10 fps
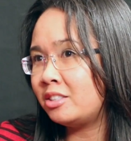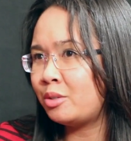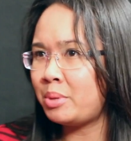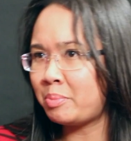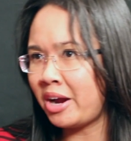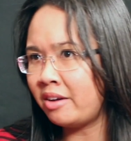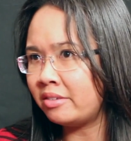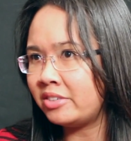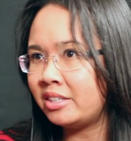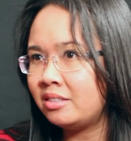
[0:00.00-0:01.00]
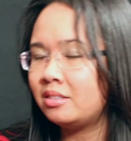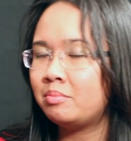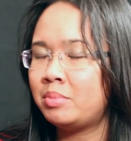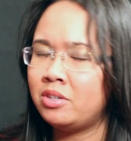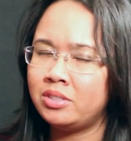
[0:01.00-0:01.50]
So be proud of it,
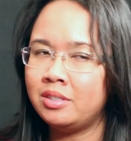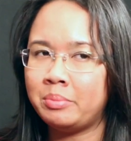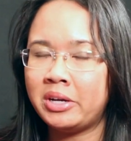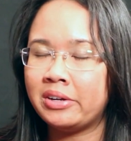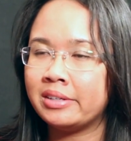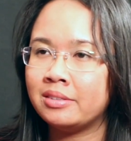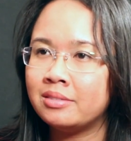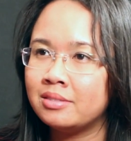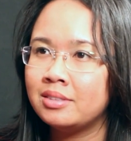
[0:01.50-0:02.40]
but you're still American.